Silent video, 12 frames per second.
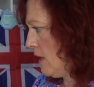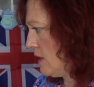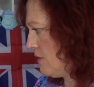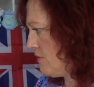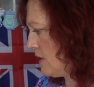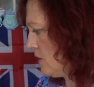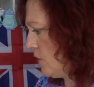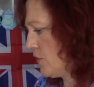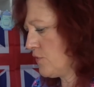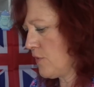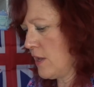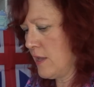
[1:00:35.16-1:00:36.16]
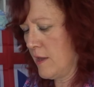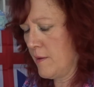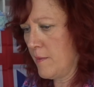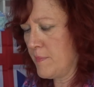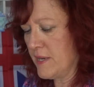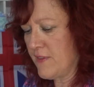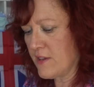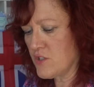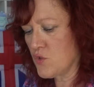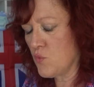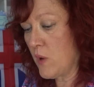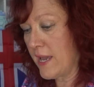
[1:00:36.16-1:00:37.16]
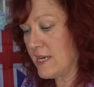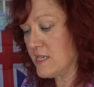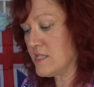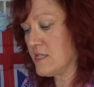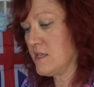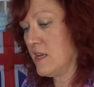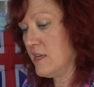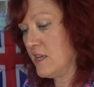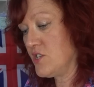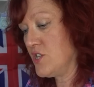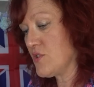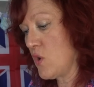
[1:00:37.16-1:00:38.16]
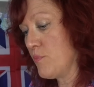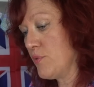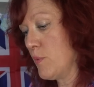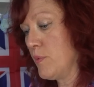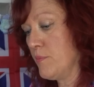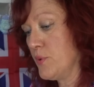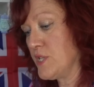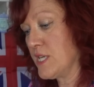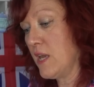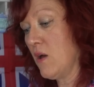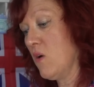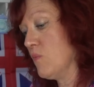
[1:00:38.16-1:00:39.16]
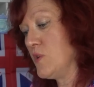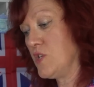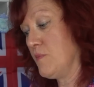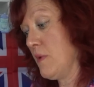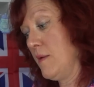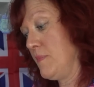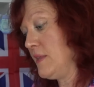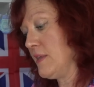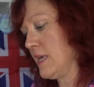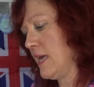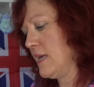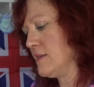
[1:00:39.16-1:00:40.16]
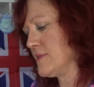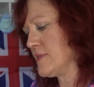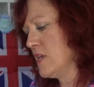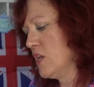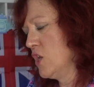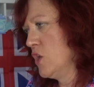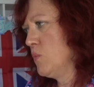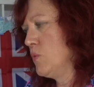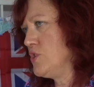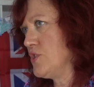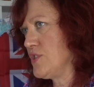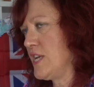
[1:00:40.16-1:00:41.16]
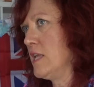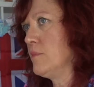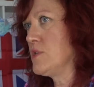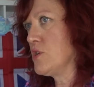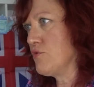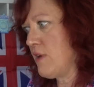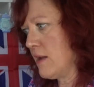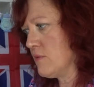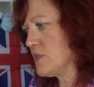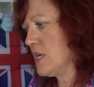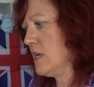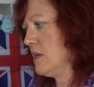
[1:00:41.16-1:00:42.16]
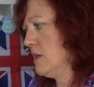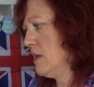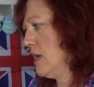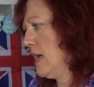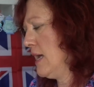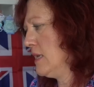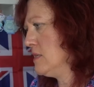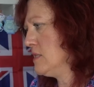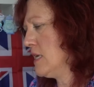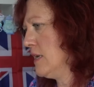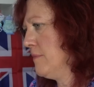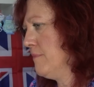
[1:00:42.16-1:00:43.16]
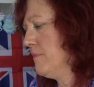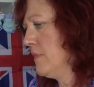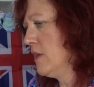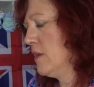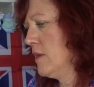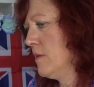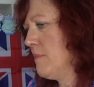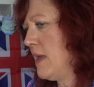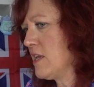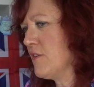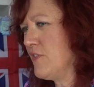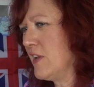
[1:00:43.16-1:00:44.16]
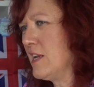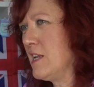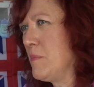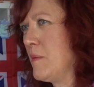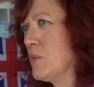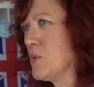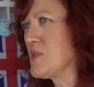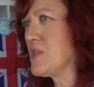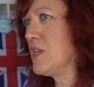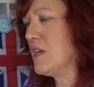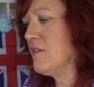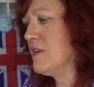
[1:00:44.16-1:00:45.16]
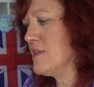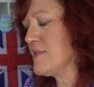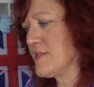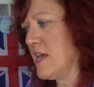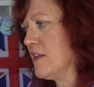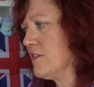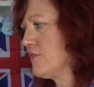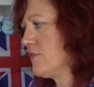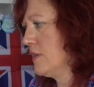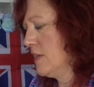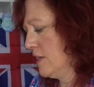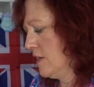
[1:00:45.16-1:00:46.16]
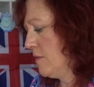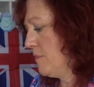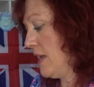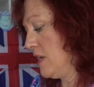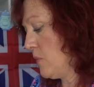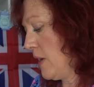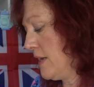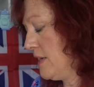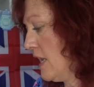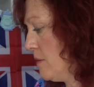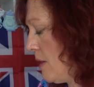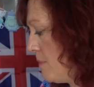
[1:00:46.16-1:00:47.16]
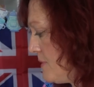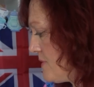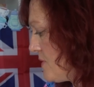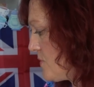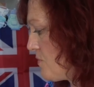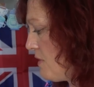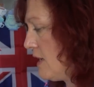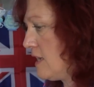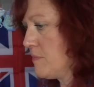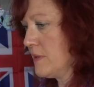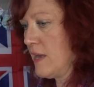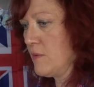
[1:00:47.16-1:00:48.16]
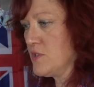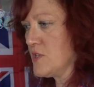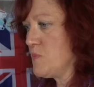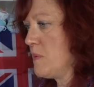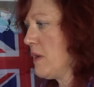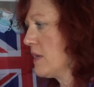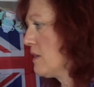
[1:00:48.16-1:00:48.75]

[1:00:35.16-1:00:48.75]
And I think a bit of extra weight, unless she's got a problem putting it on, which it might be the case, would just help to ground her and make her feel a little bit more secure in herself. But anyway, none of my business really, but that would just be my